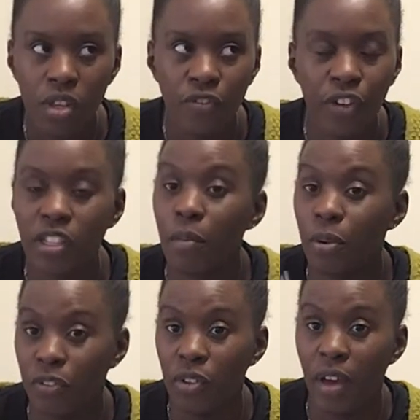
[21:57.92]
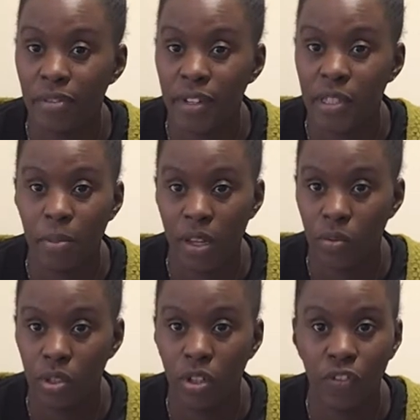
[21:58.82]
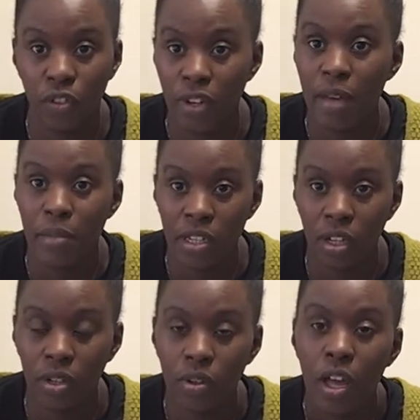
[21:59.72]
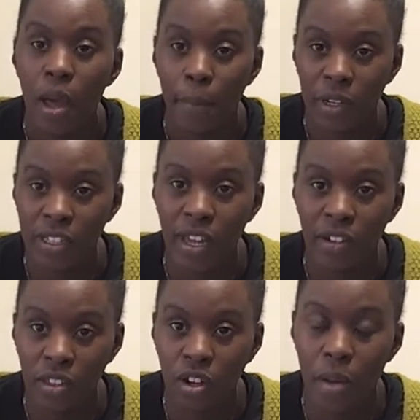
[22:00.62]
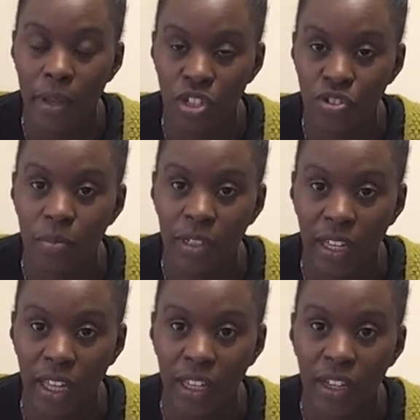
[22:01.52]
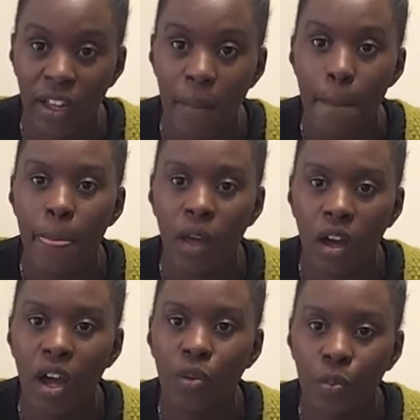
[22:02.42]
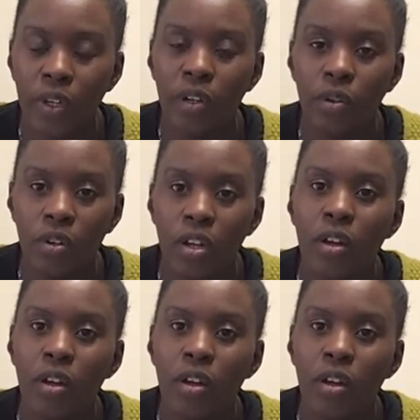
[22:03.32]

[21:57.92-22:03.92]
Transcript: for example, if you have a recipe or whatnot, if you let me know, put it down in the comments, drop the link, I will